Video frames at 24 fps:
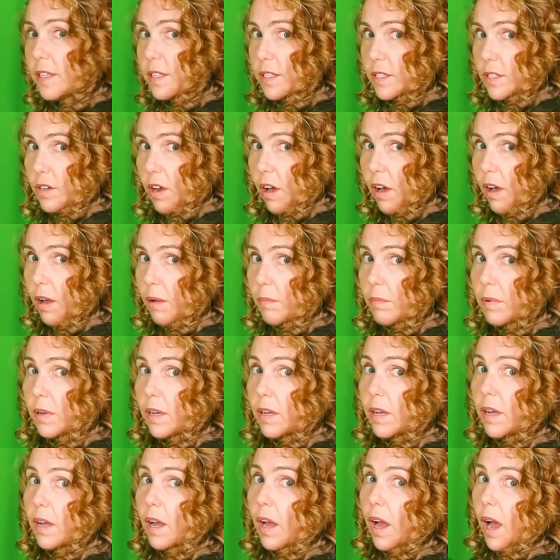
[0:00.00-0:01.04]
this knob,
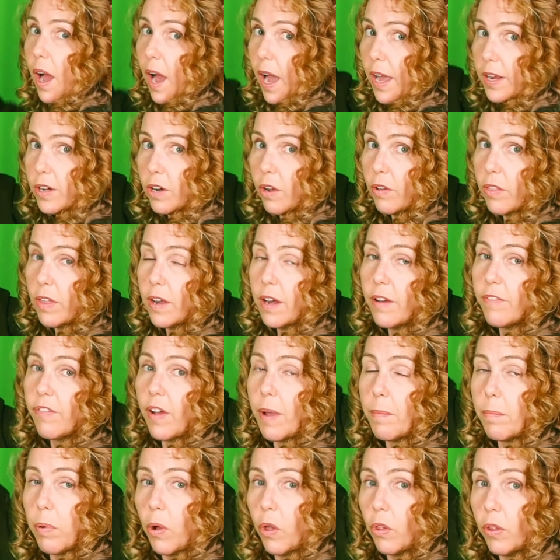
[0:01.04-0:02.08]
I know that if
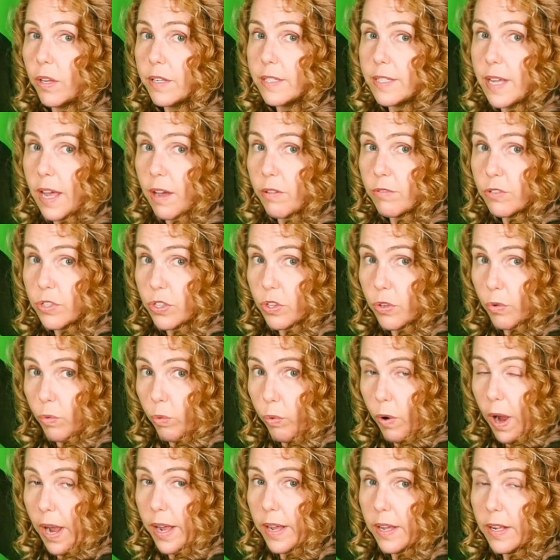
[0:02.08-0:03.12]
I pull it down to the
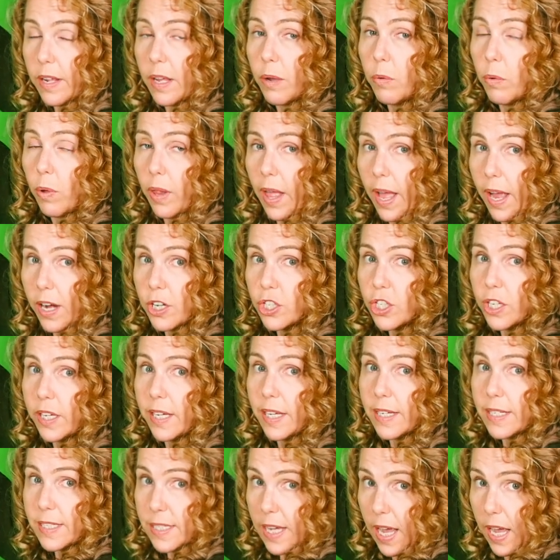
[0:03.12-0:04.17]
right, it will actually
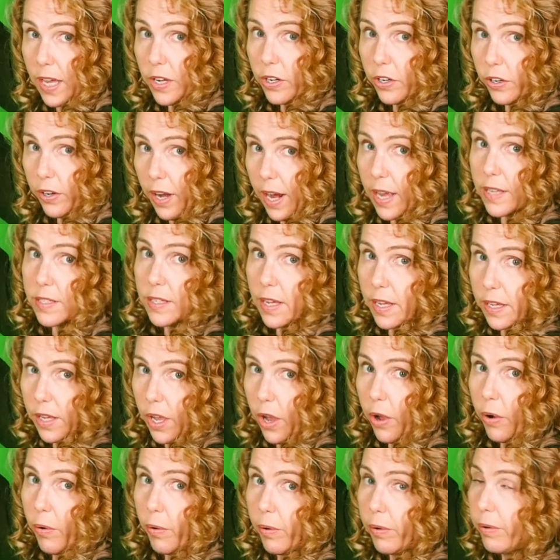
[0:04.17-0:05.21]
get tighter as I go.